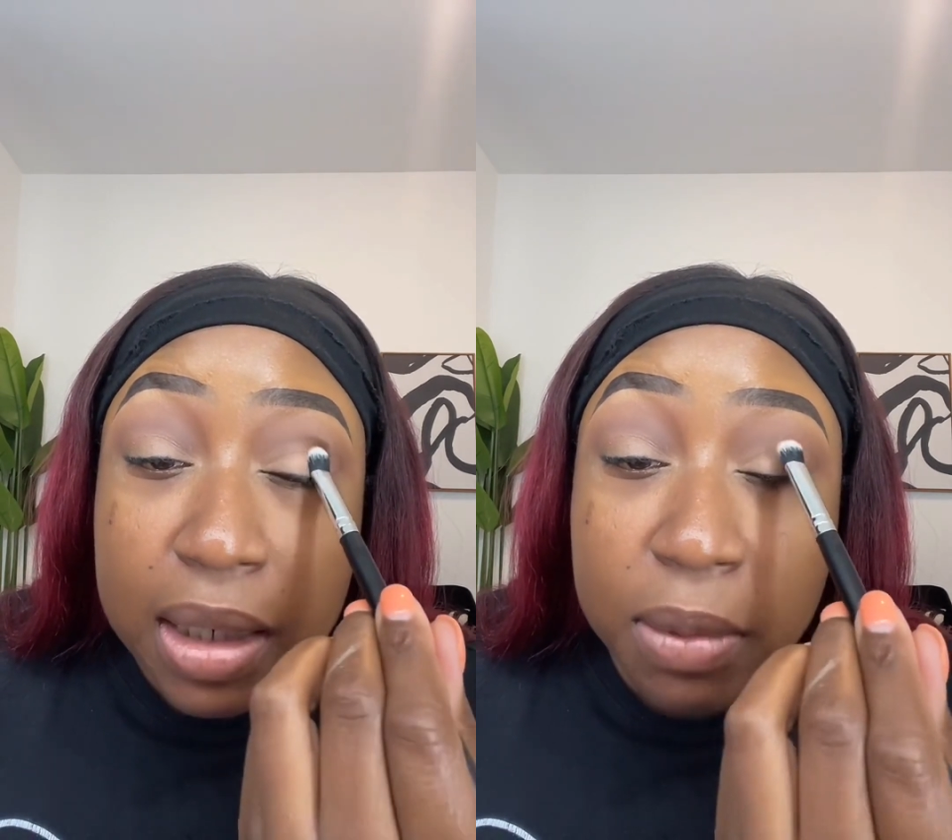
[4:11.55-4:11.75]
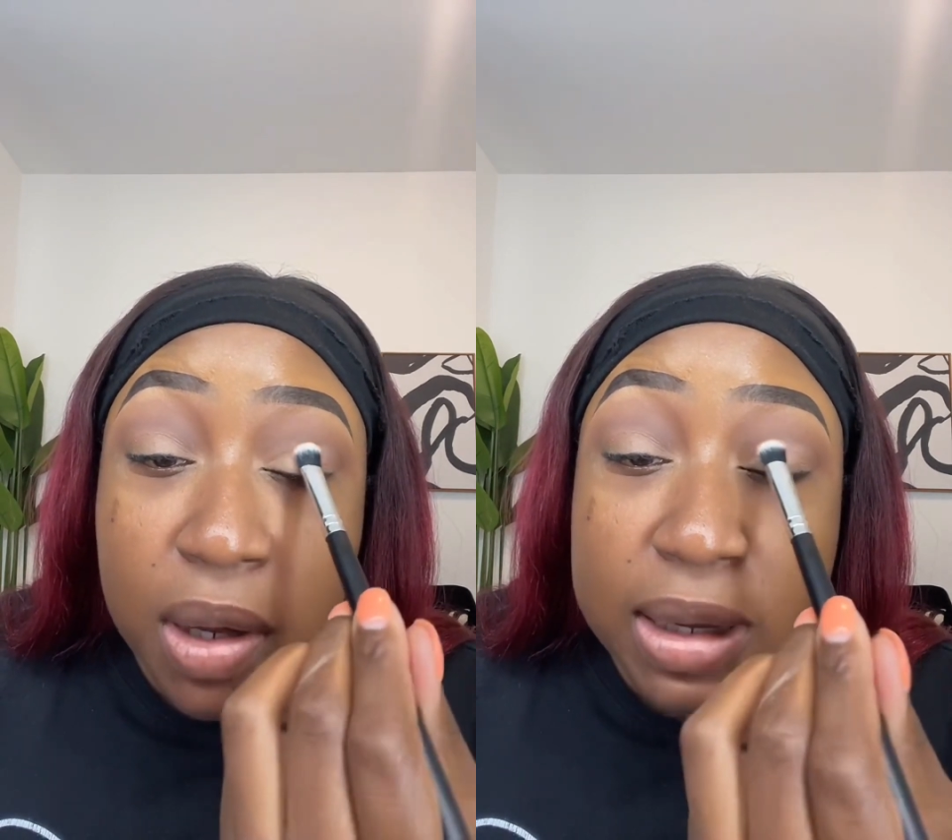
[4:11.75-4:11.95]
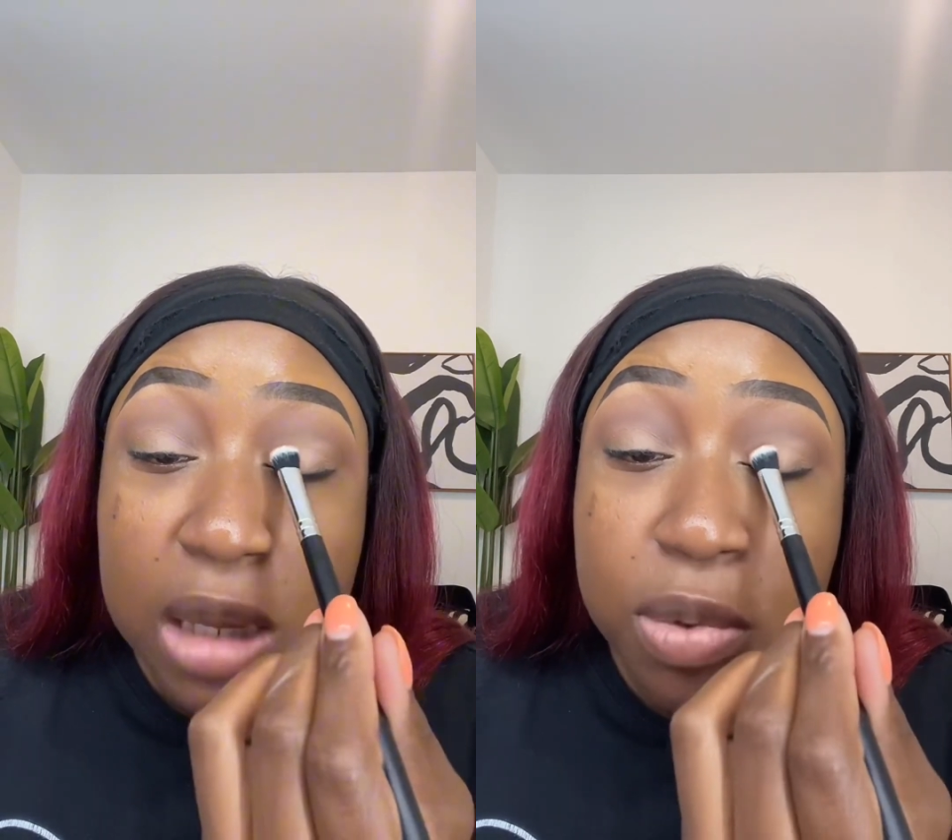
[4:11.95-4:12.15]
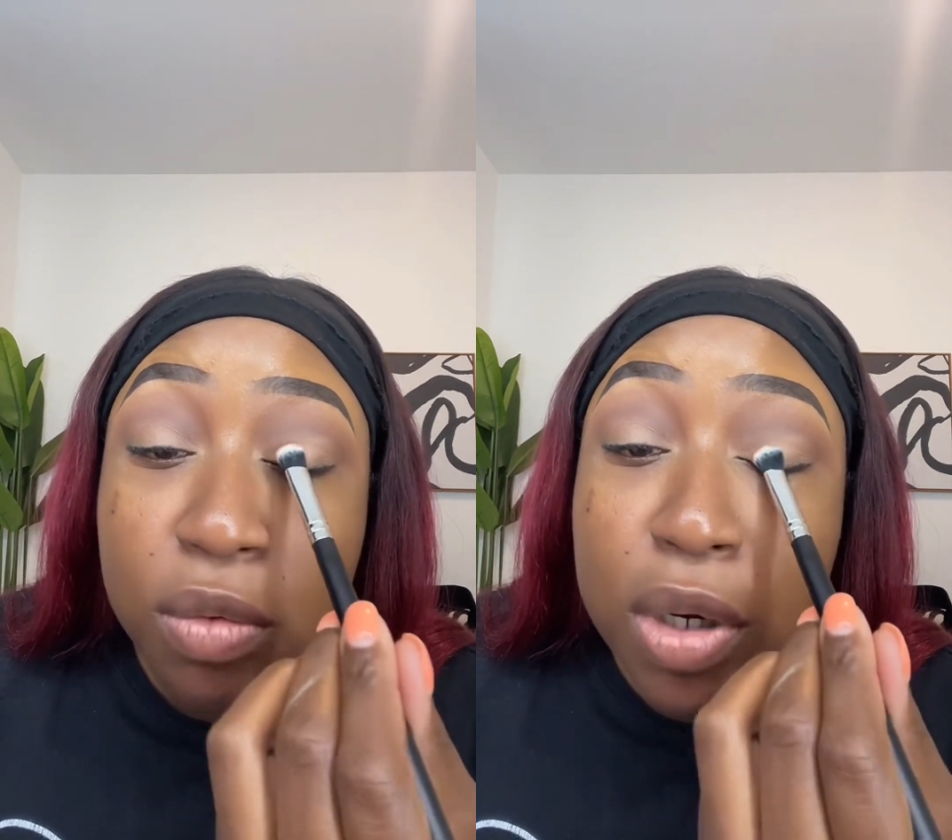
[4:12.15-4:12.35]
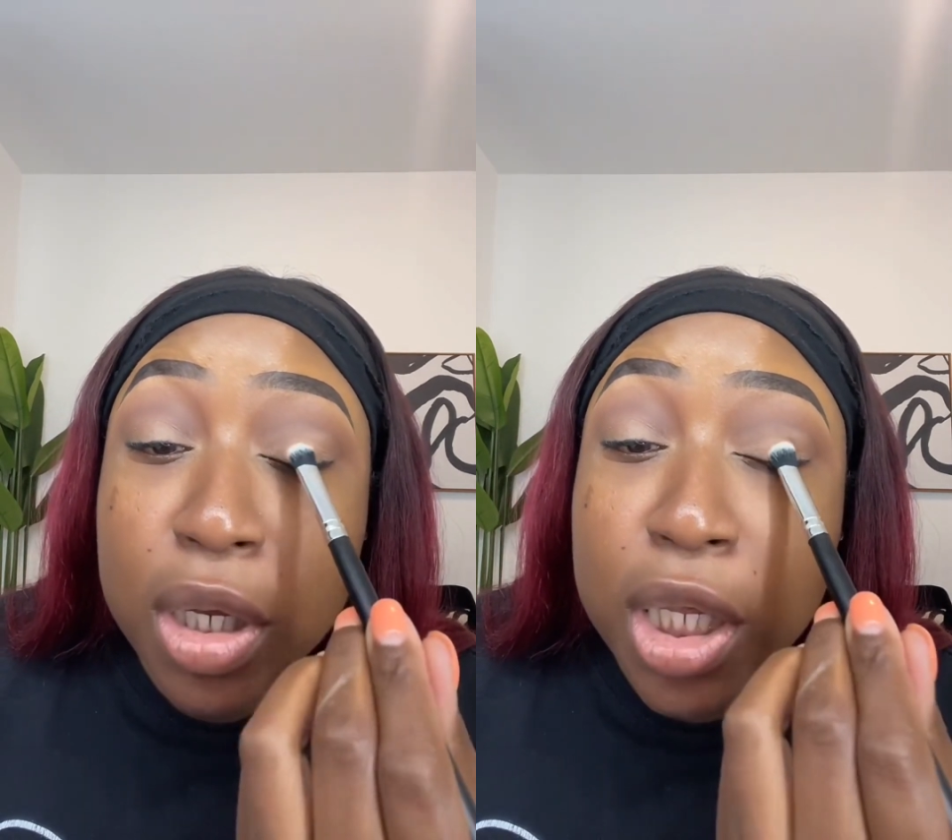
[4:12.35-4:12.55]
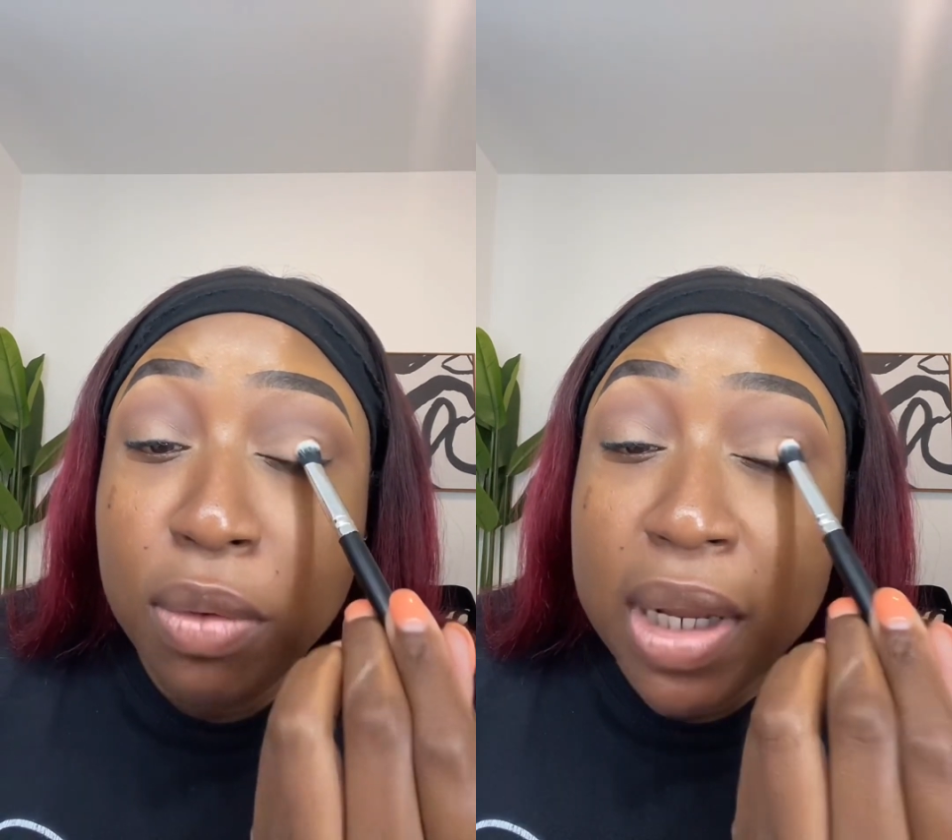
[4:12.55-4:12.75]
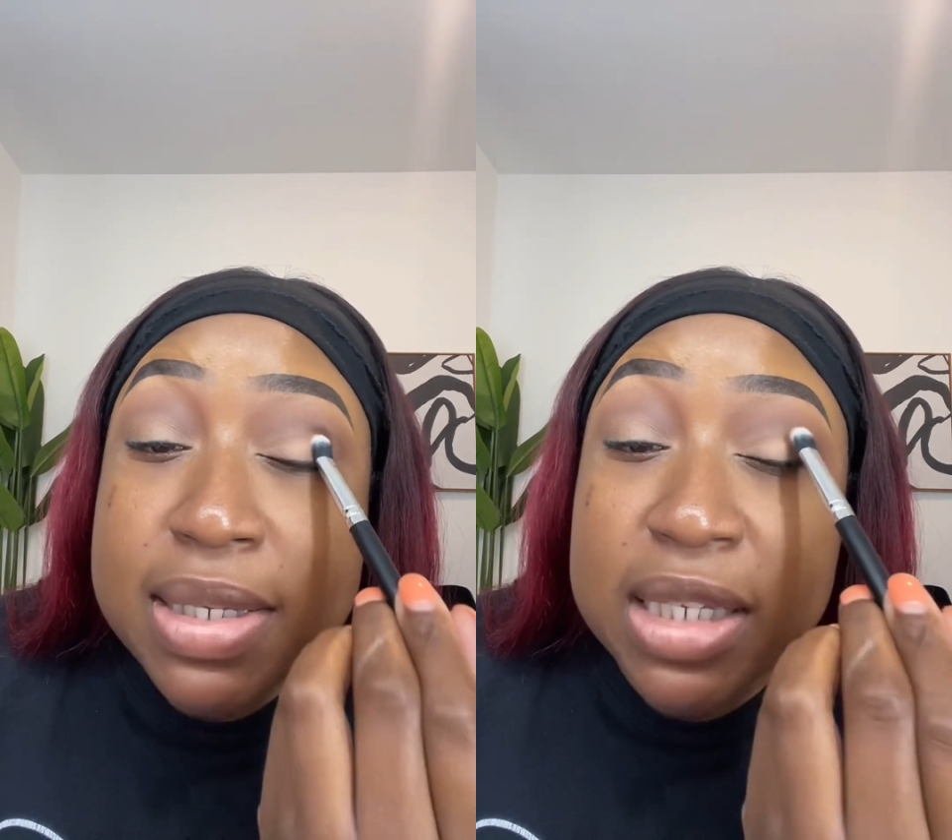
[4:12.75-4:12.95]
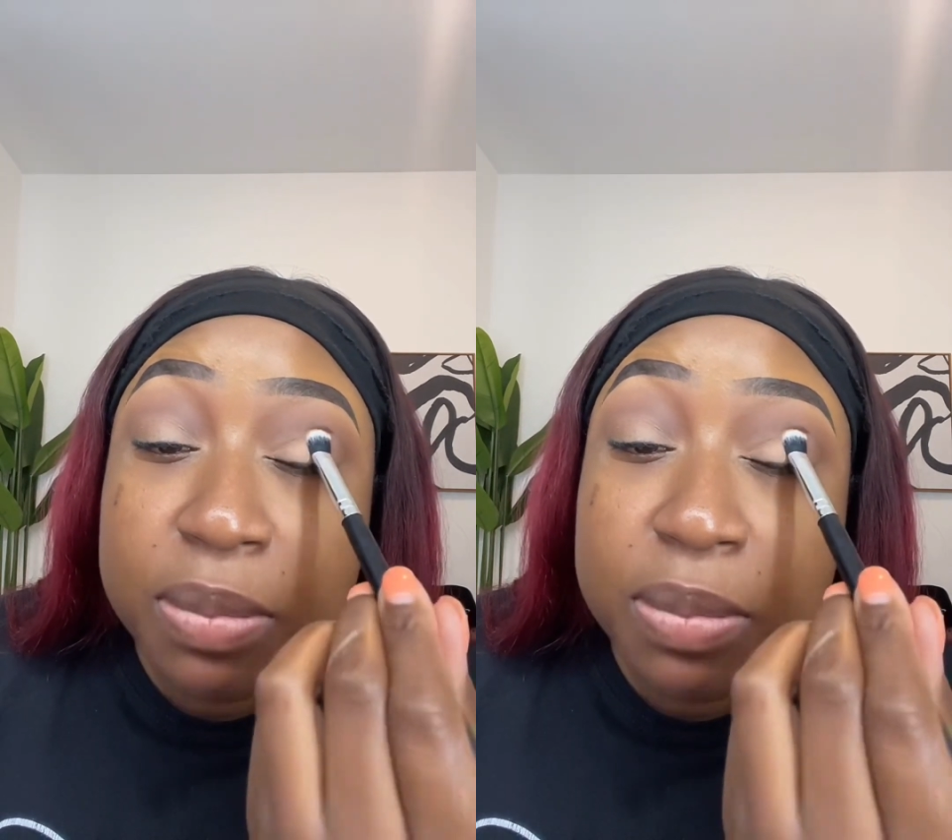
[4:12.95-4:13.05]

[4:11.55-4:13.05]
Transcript: neutral eyeshadow